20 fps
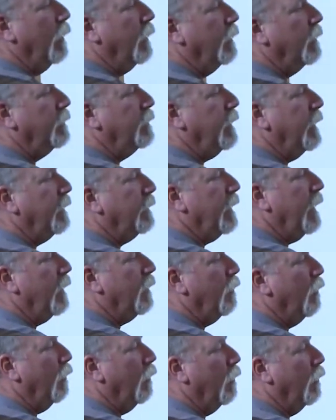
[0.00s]
want to dig
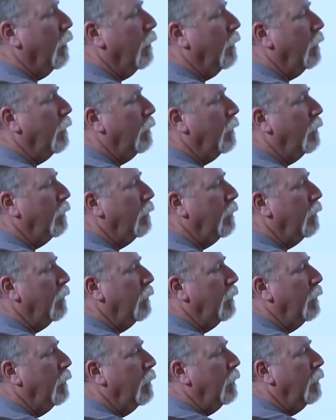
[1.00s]
that hole
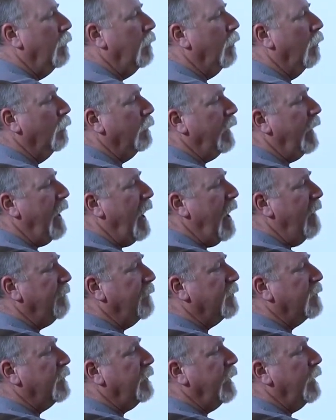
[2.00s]
only half as